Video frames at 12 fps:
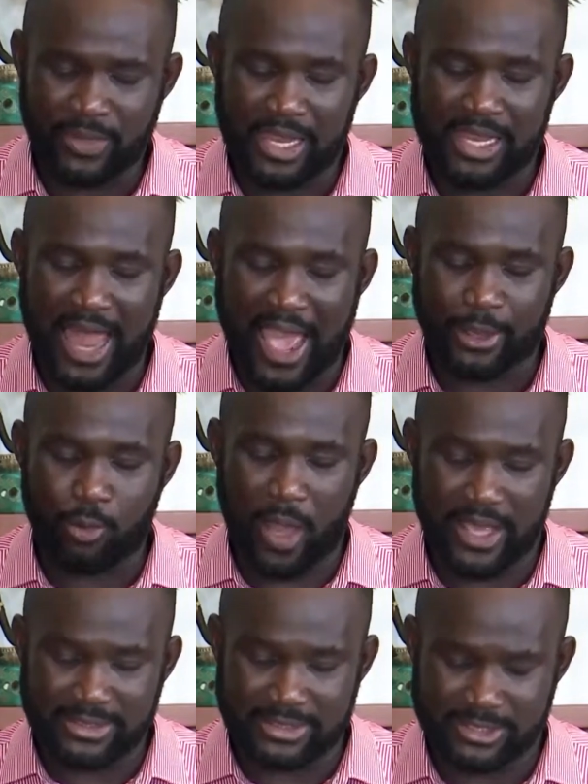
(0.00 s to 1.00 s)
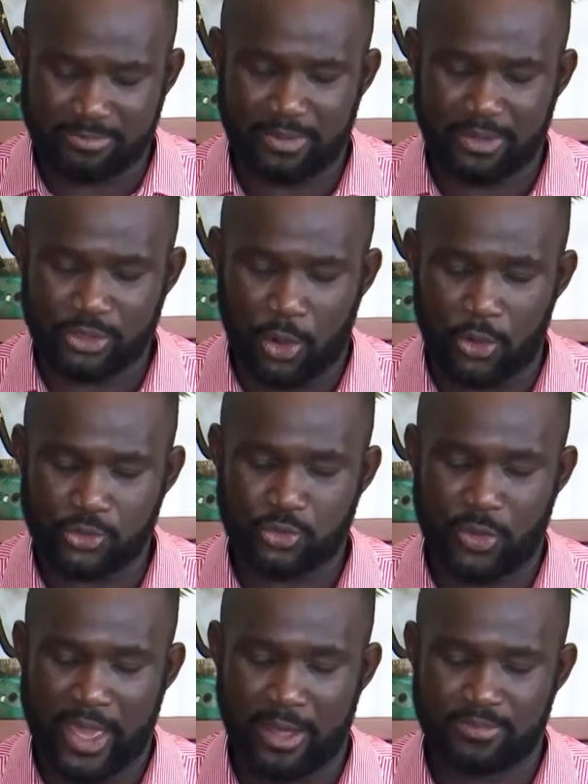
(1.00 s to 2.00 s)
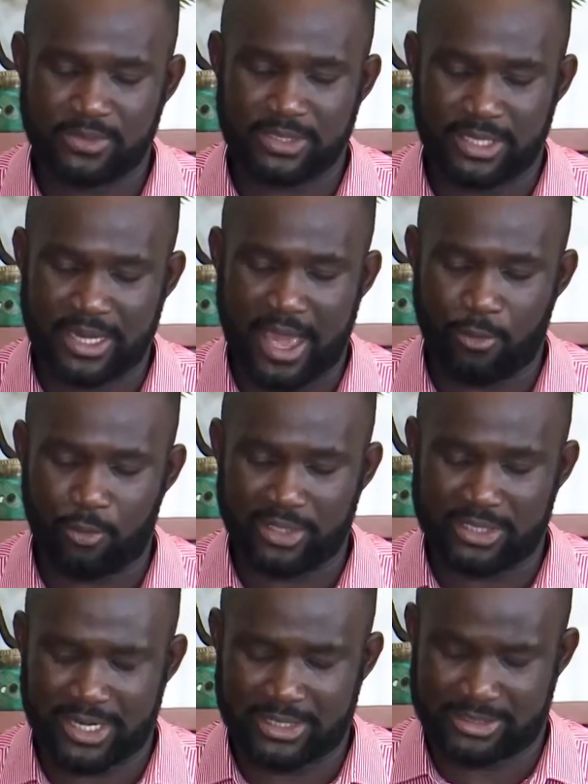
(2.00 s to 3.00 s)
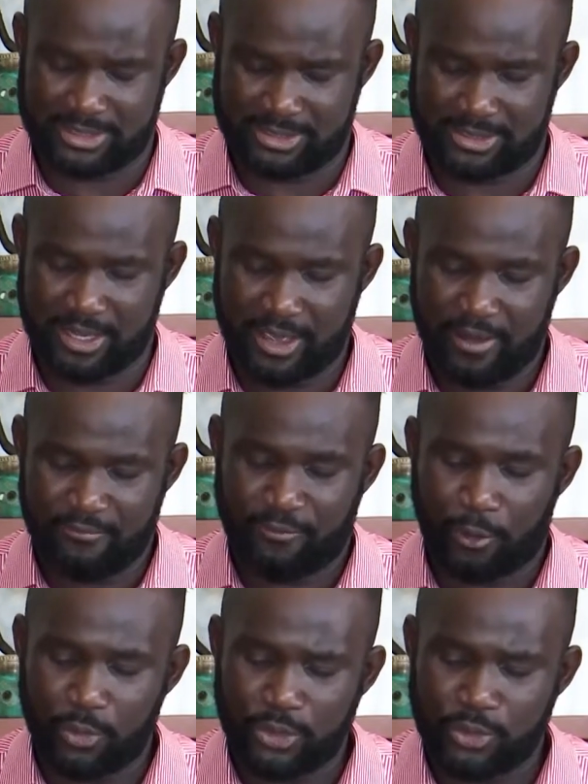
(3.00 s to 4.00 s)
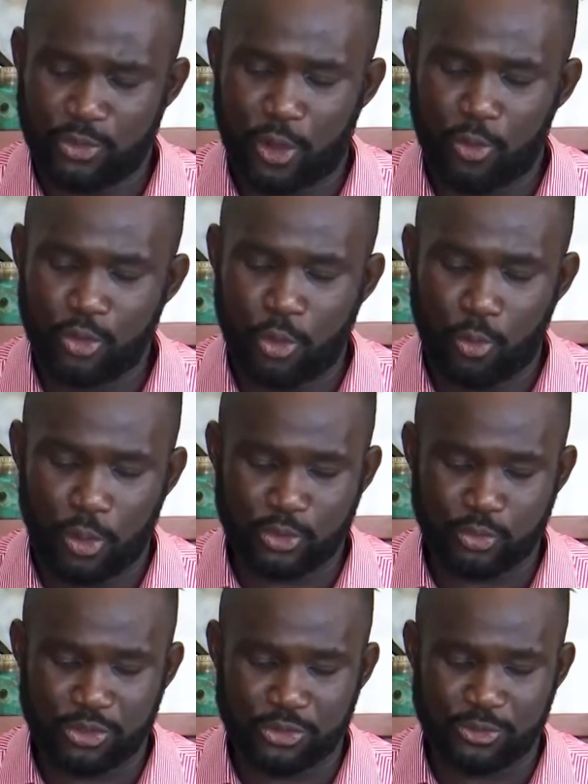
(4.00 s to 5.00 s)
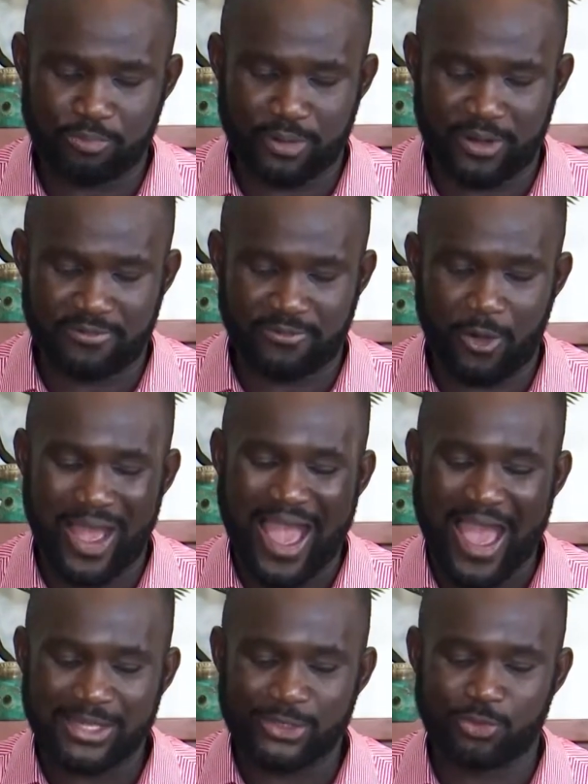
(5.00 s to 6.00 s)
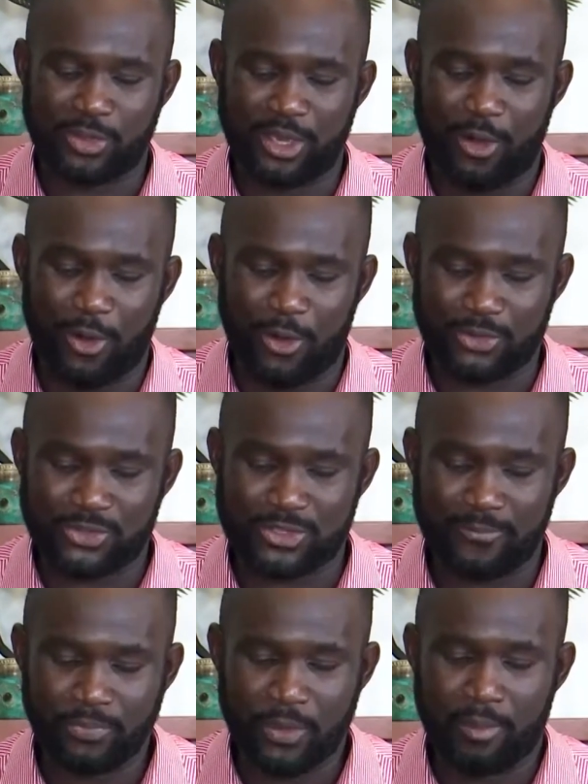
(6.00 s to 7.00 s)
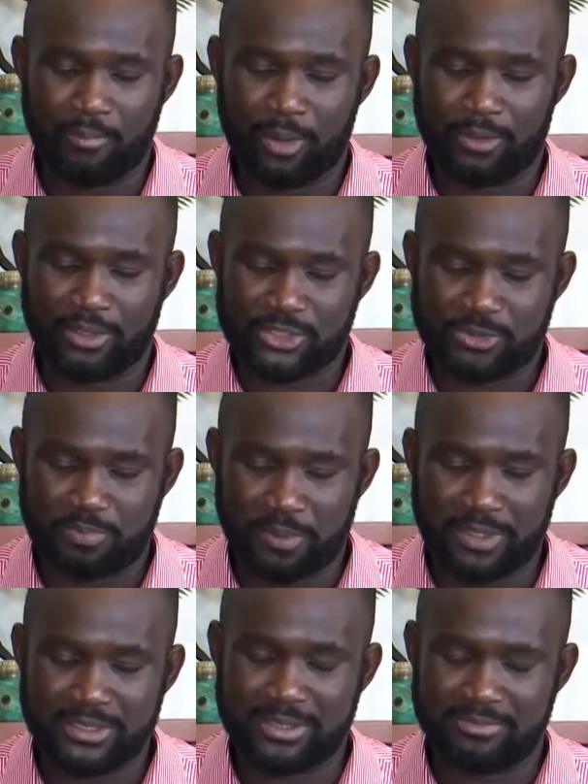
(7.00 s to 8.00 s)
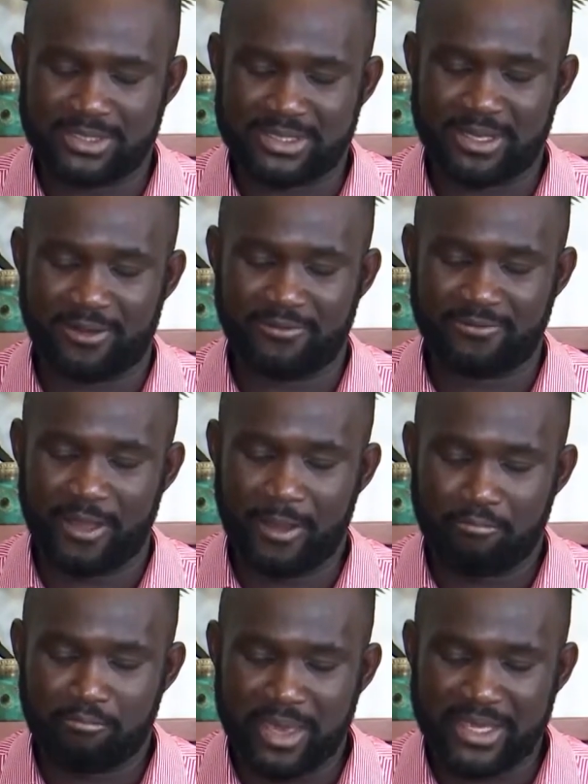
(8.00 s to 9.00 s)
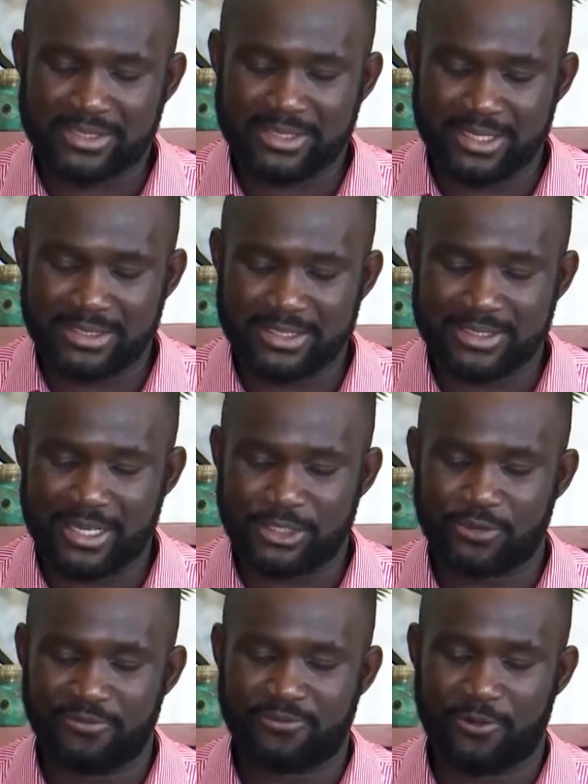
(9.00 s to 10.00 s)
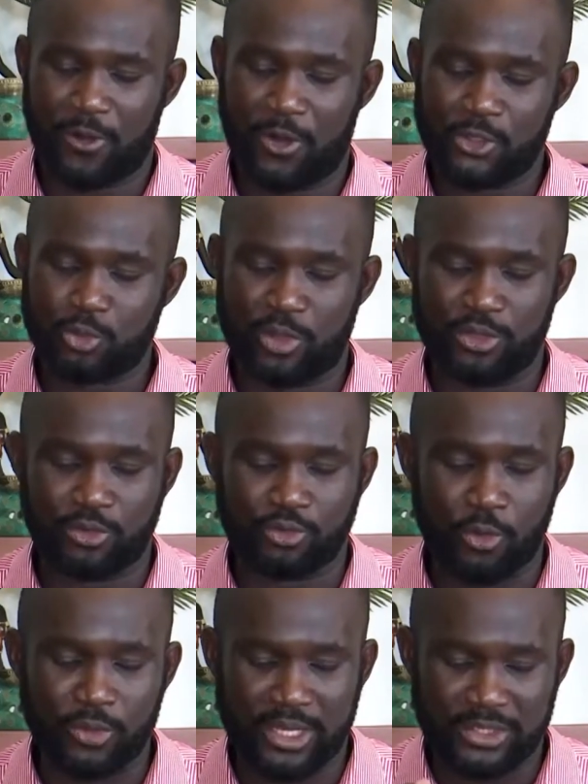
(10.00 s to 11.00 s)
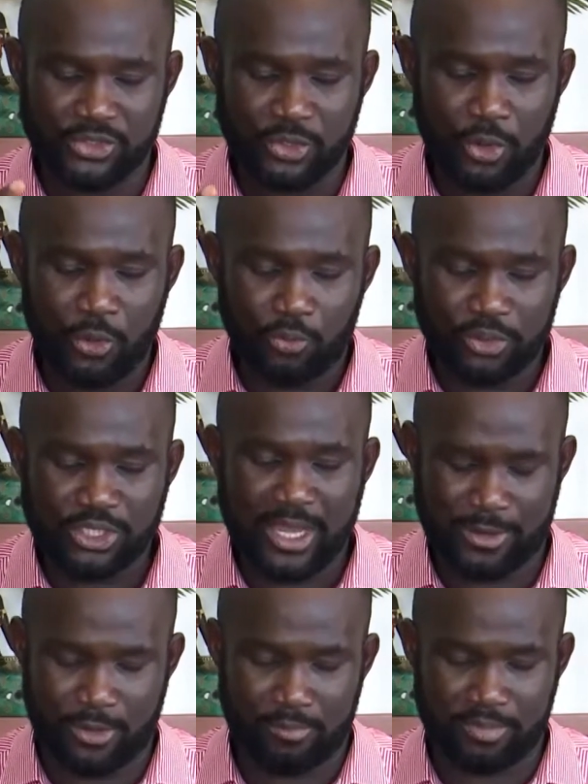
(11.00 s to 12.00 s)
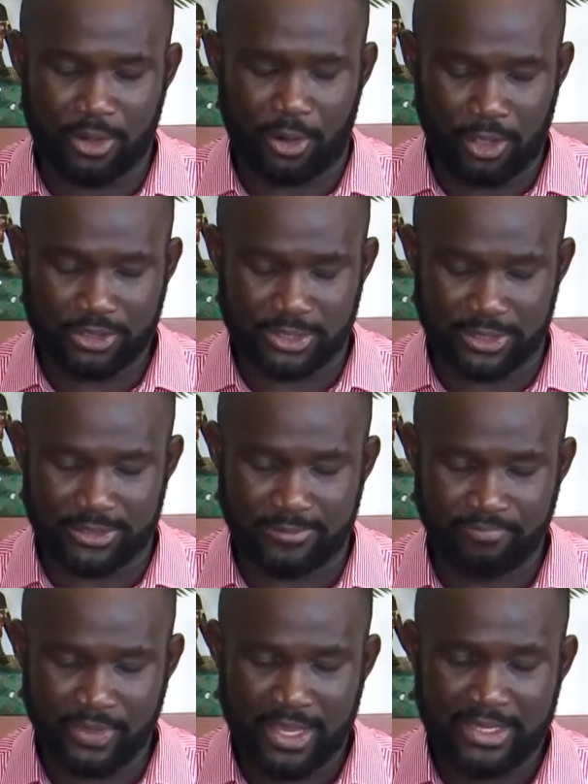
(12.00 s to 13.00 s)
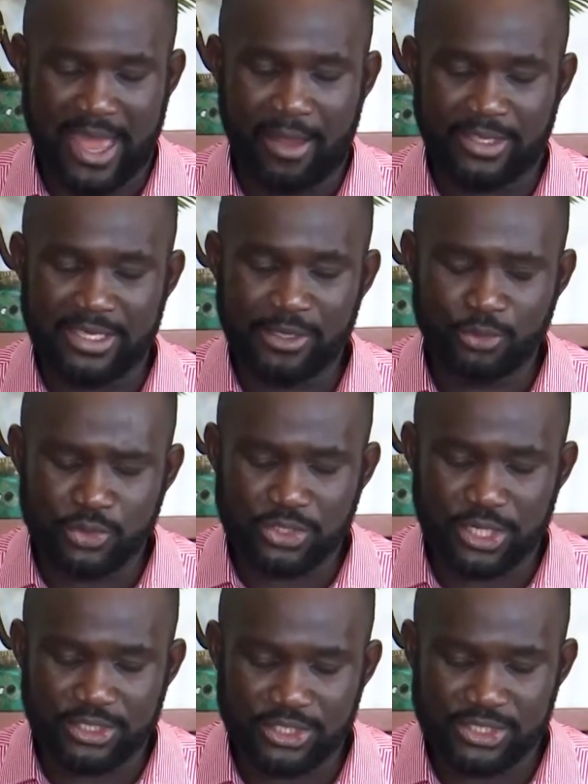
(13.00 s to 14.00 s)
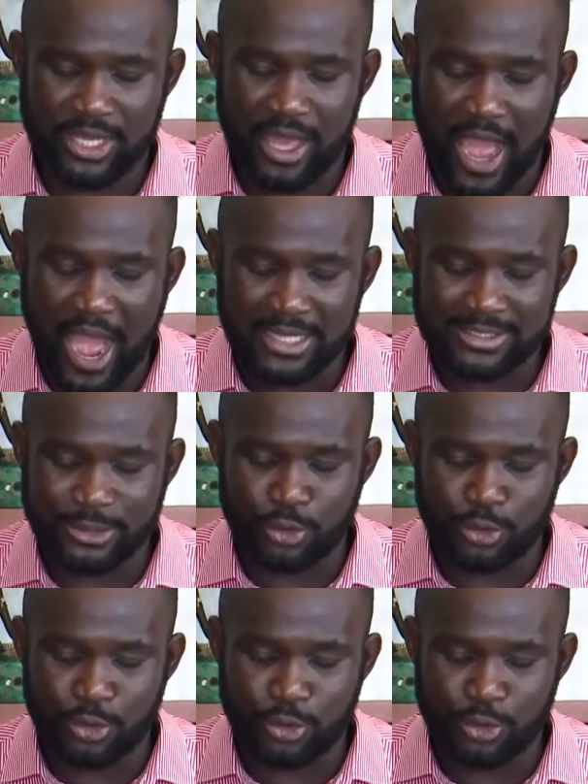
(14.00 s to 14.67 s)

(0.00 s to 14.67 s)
Likewise, the Spirit also helps in our weaknesses. For we do not know what we should pray for as we ought, but the Spirit himself makes intercession for us with groanings which cannot be uttered. Now he who searches the heart